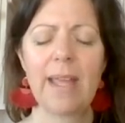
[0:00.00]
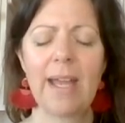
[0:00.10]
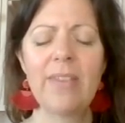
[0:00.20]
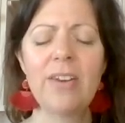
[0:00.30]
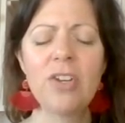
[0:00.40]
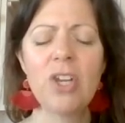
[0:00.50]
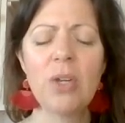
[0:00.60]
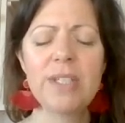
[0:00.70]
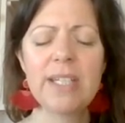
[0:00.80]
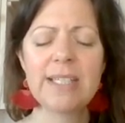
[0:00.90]
And then
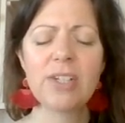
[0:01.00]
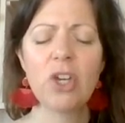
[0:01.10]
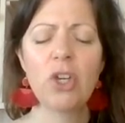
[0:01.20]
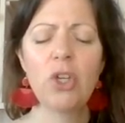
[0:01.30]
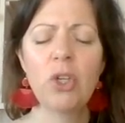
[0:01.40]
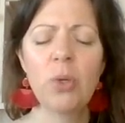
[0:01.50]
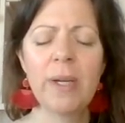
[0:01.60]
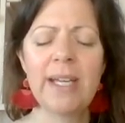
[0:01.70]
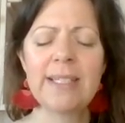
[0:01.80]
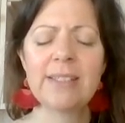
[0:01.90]
notice
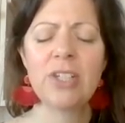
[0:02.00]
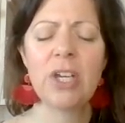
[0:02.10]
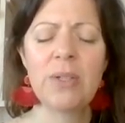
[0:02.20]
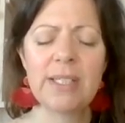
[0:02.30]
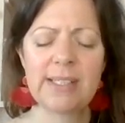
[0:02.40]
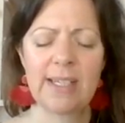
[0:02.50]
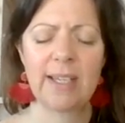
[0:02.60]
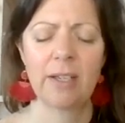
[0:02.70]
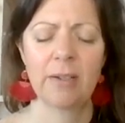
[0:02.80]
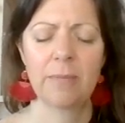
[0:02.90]
who is
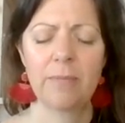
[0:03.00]
noticing.